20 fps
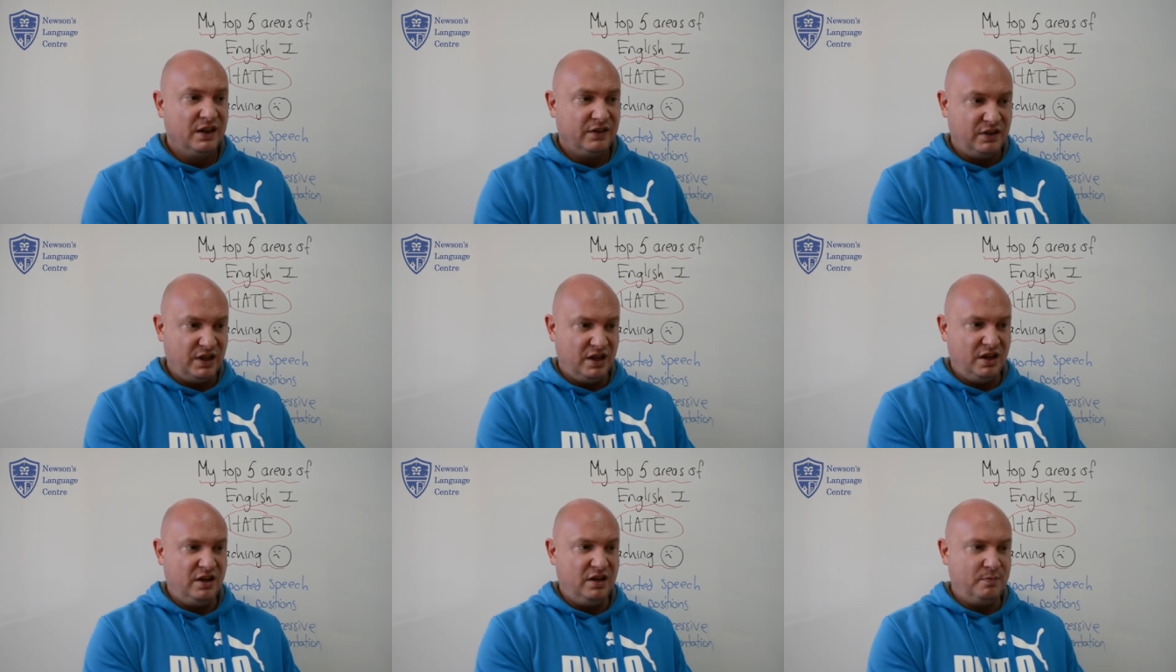
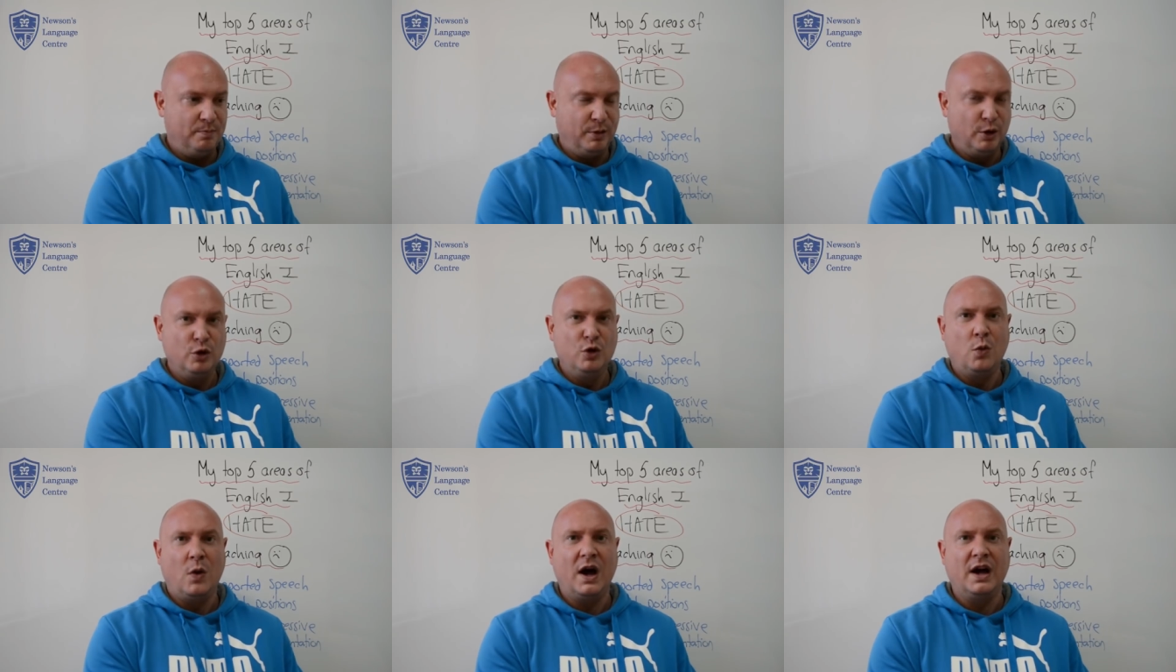The
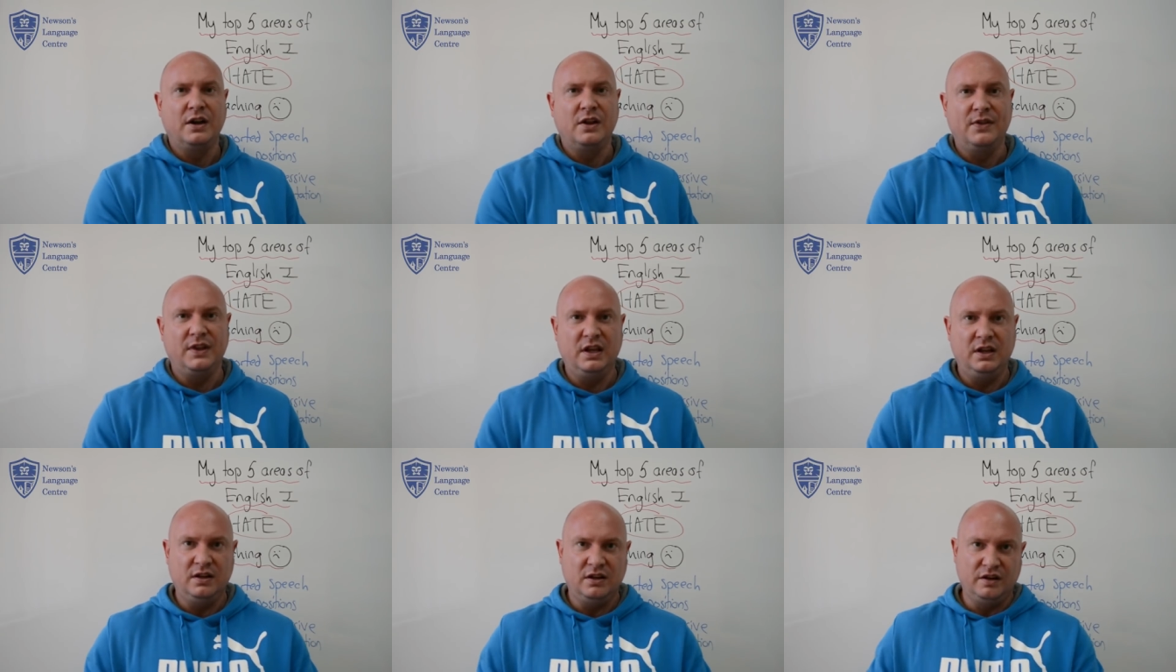blue one
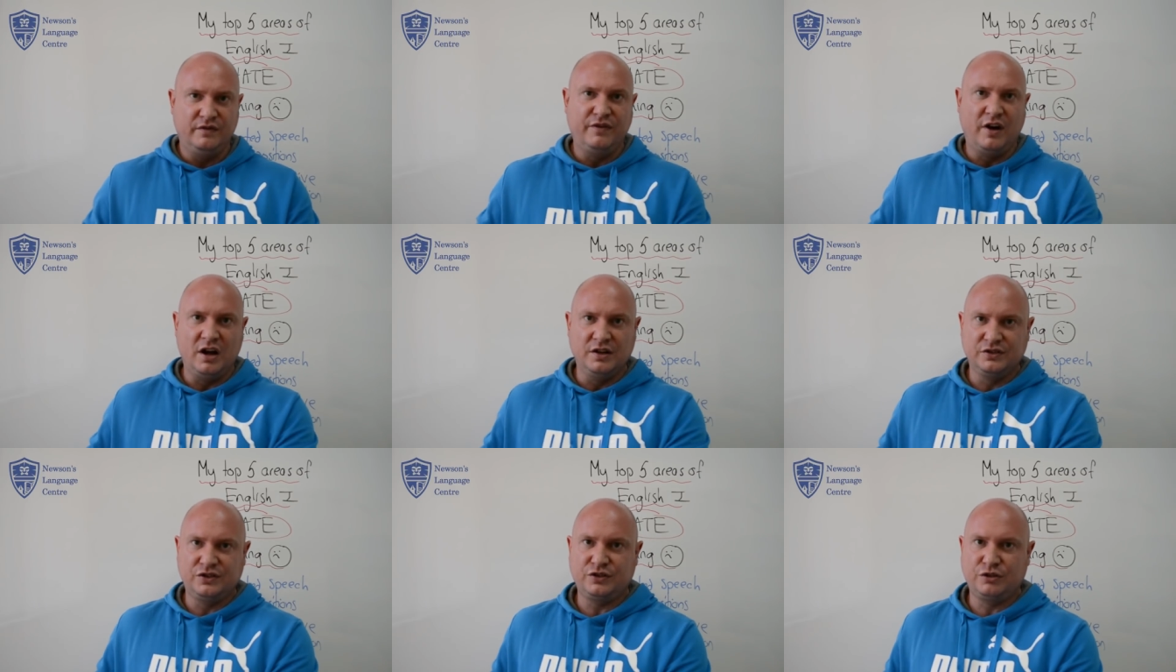and the
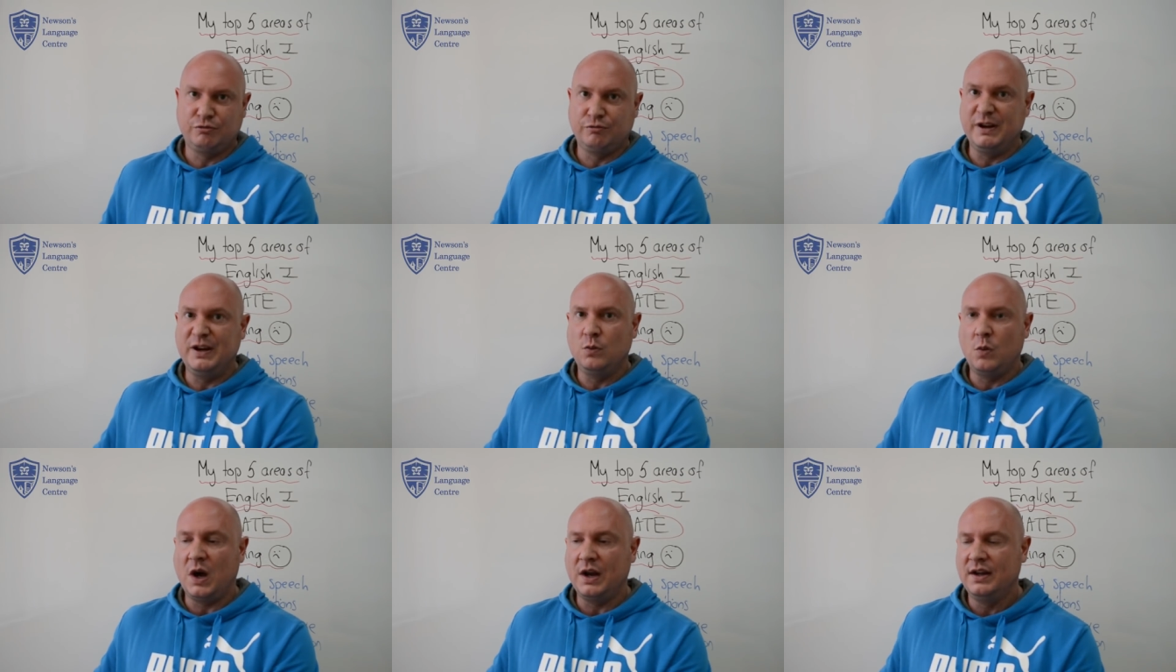advanced
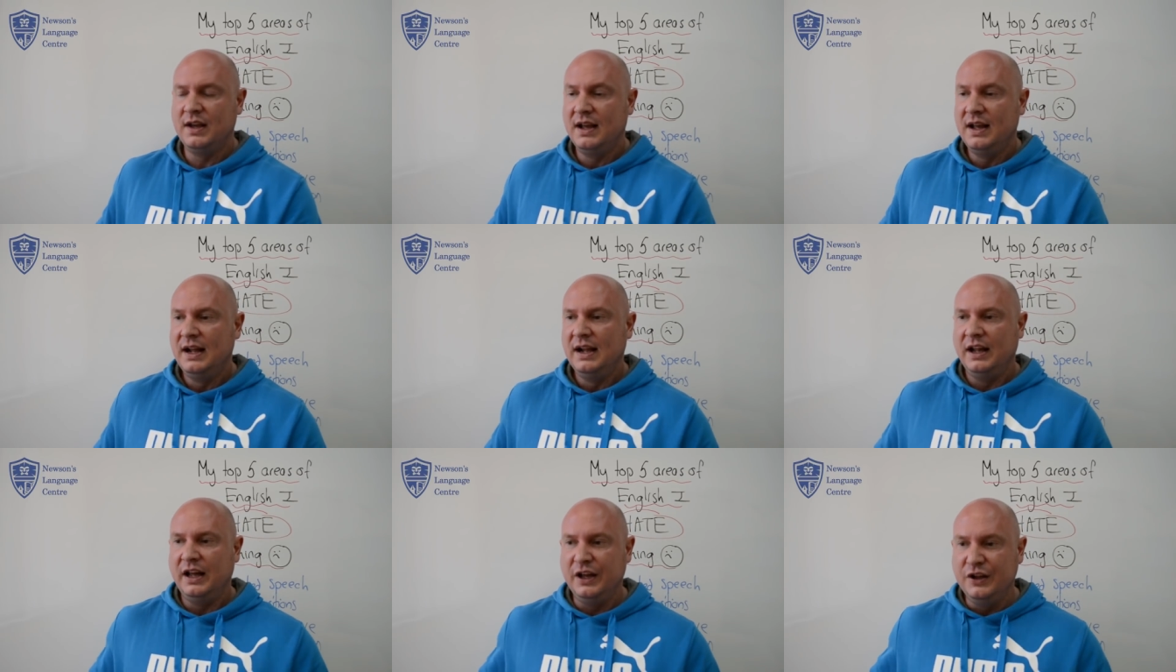green one,
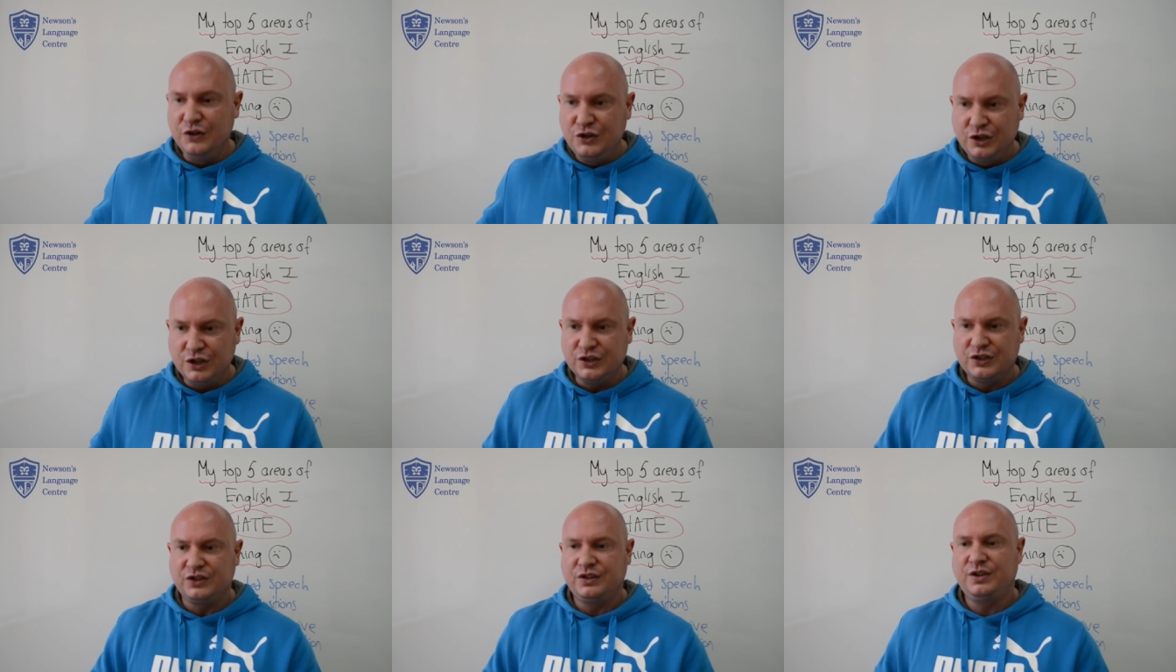and
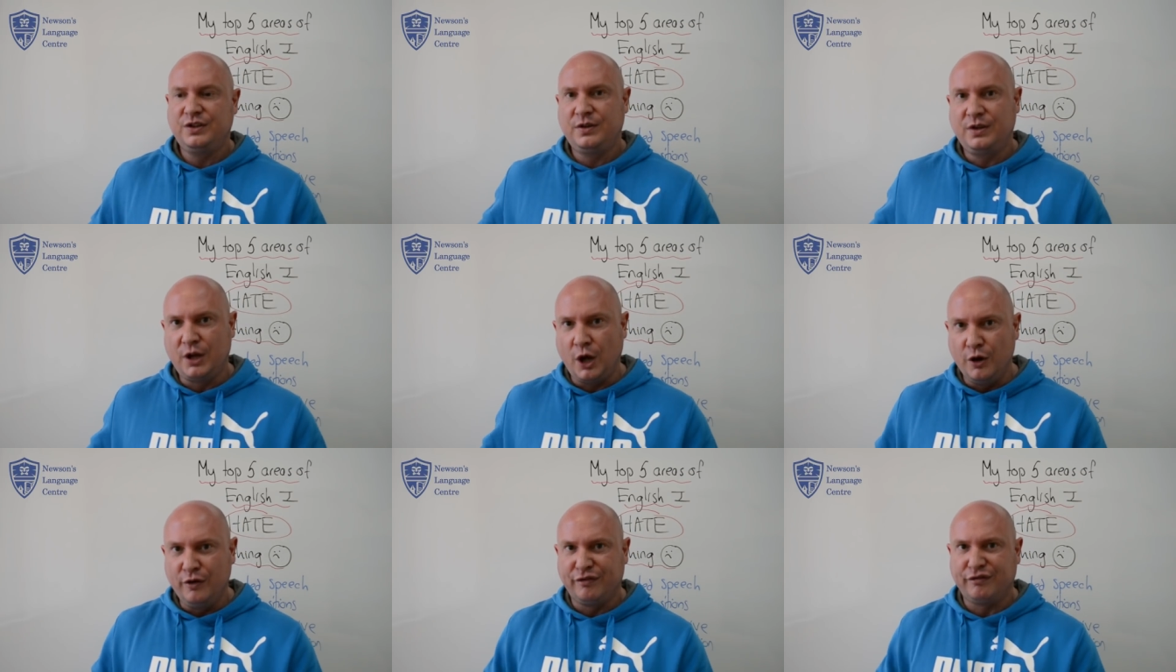
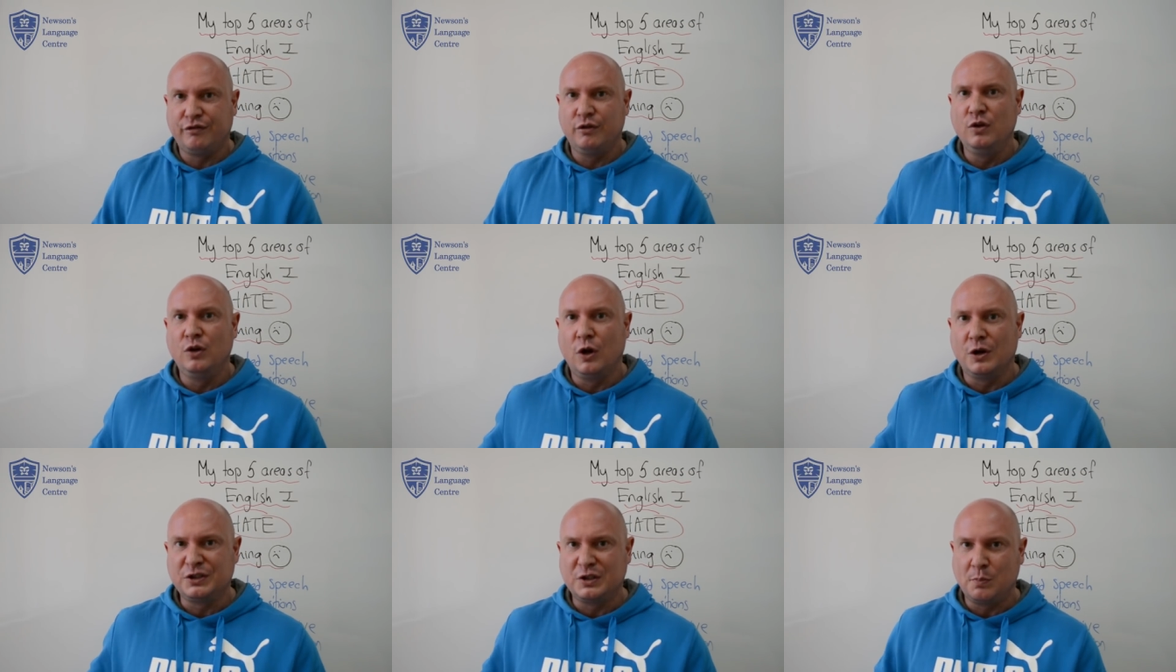just go
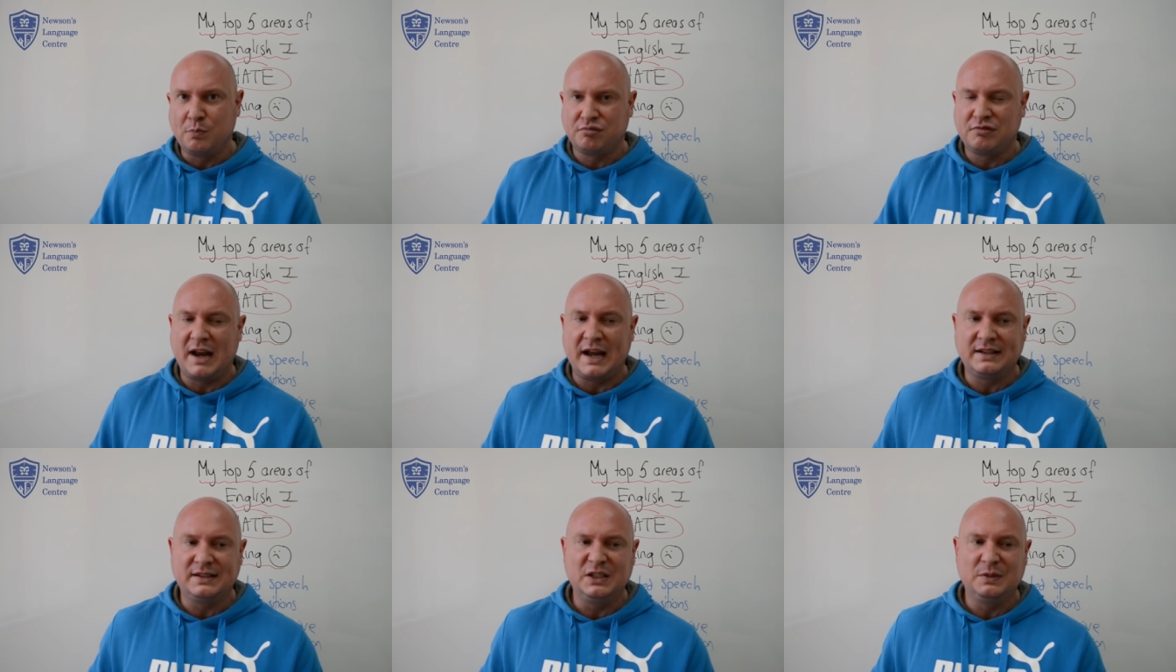through lots of
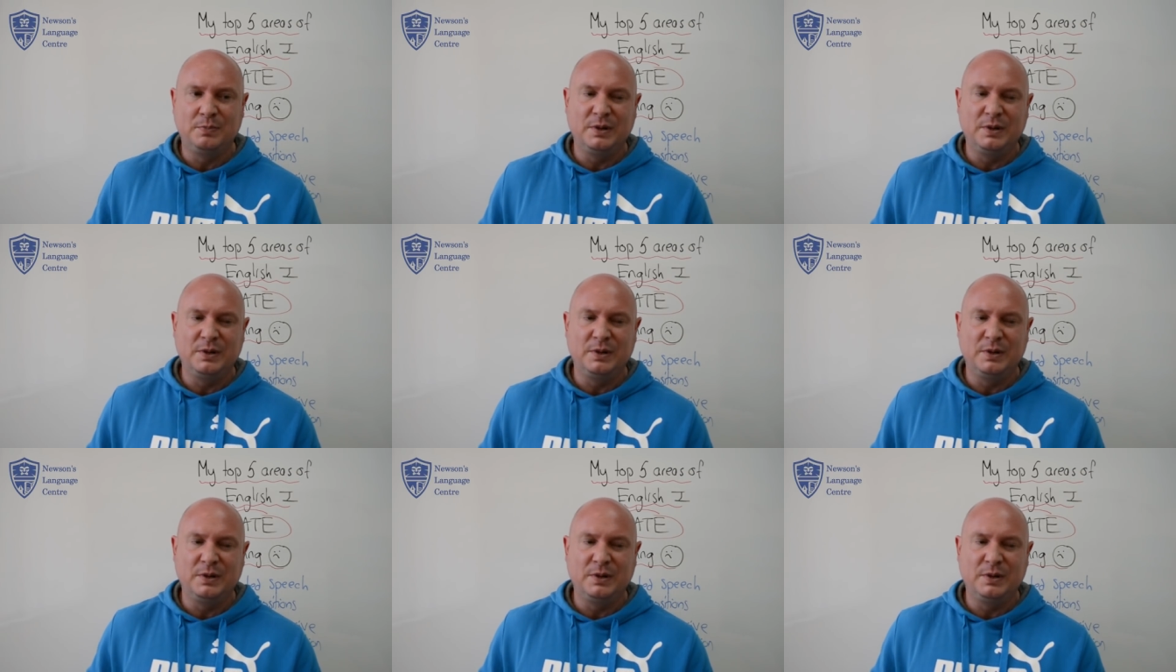practice.